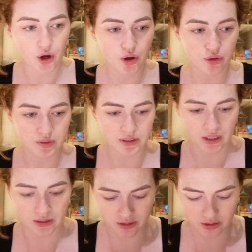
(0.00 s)

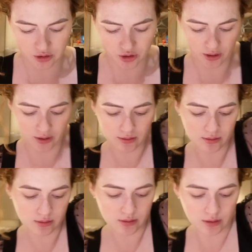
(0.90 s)
oversized t-shirts
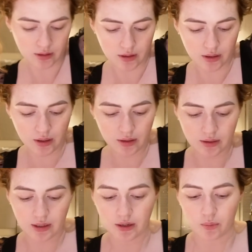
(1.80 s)

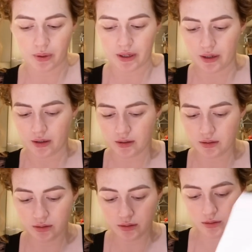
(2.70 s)
that I wear
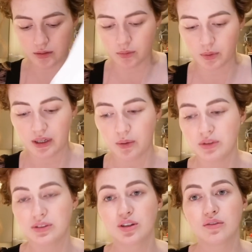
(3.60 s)
when I
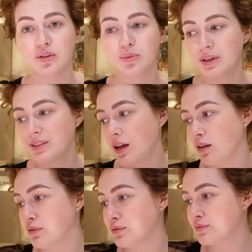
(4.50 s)
want to cover up myself.
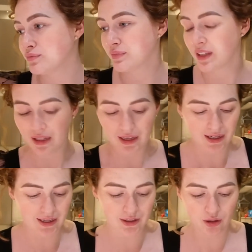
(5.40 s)

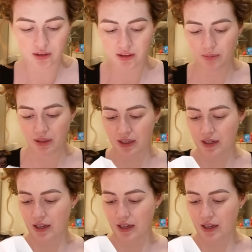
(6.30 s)
And I got them in